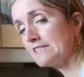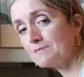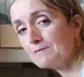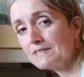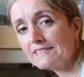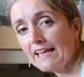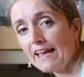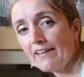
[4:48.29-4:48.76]
we
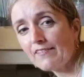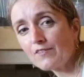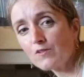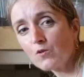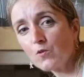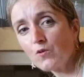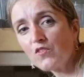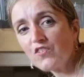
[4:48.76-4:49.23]
say at
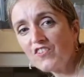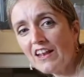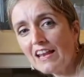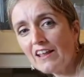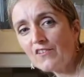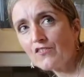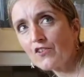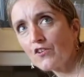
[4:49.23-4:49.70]
school,
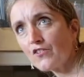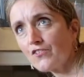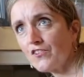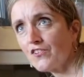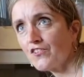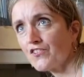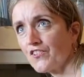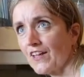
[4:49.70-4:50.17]
silly
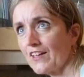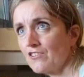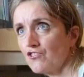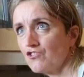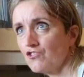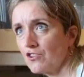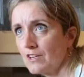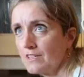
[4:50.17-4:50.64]
sausage
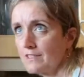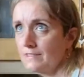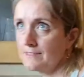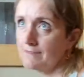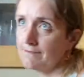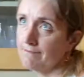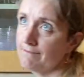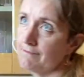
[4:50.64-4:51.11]
Sandra.
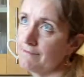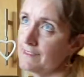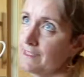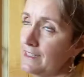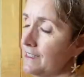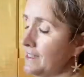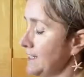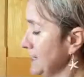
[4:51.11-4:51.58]

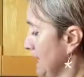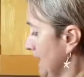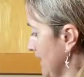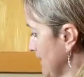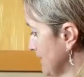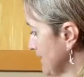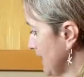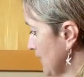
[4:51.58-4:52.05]

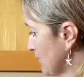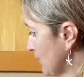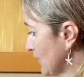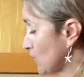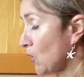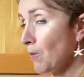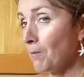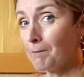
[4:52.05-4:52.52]
Let's see if I've
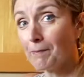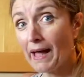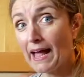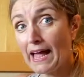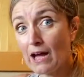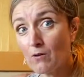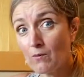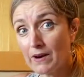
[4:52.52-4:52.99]
got
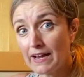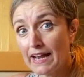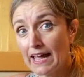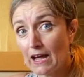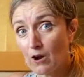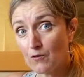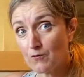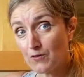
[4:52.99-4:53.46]
power
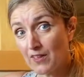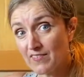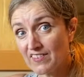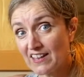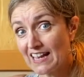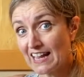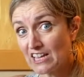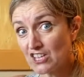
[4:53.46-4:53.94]
now, if there's
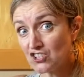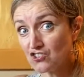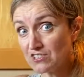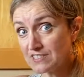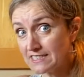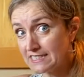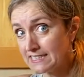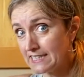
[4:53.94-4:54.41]

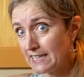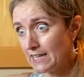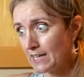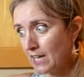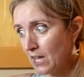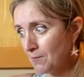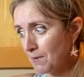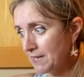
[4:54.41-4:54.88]
electricity
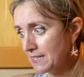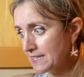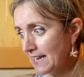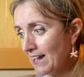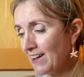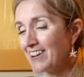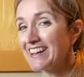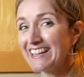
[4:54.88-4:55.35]
coming
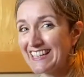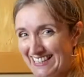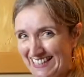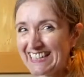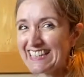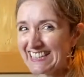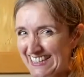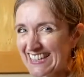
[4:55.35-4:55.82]
down.
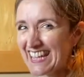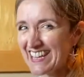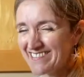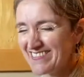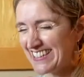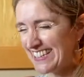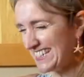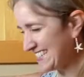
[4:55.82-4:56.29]
There
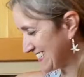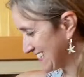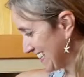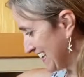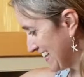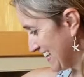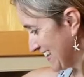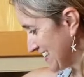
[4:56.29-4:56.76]
is.
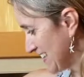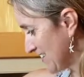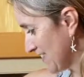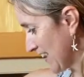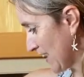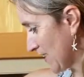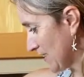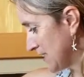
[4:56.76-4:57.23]
There we
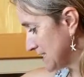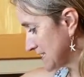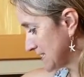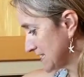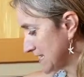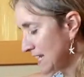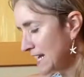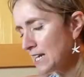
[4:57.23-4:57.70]
go. So
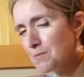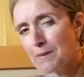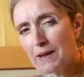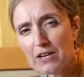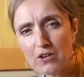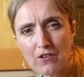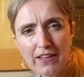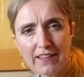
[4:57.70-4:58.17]
it's a little bit
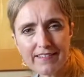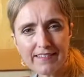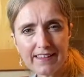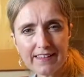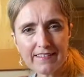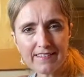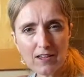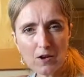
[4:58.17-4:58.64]

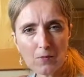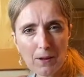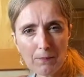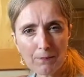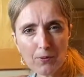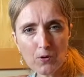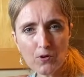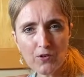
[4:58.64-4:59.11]
noisy, so we'll
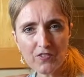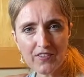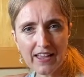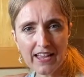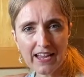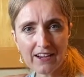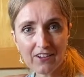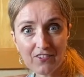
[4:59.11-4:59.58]
pause
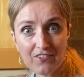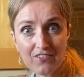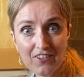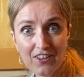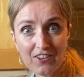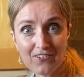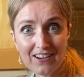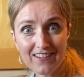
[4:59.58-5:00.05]
it and I'll
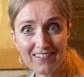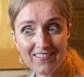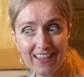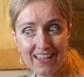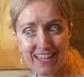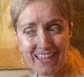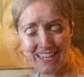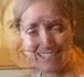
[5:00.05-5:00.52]
see you in a
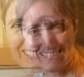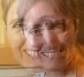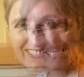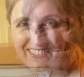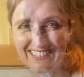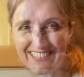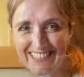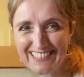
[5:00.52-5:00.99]
second.
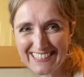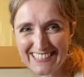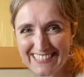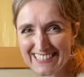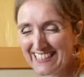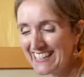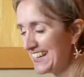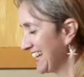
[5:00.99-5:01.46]

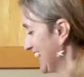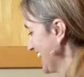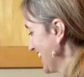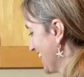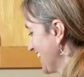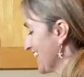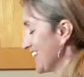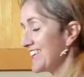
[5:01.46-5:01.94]

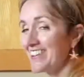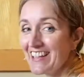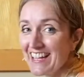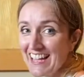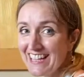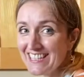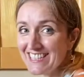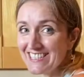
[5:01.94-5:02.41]

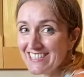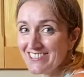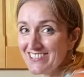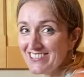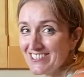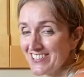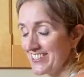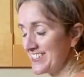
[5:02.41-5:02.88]
Okay,
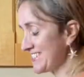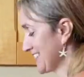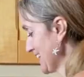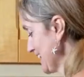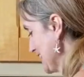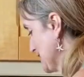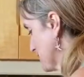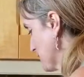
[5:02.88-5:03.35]
children, so
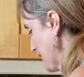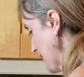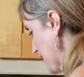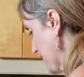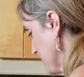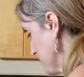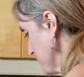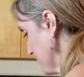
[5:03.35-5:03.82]
here we go.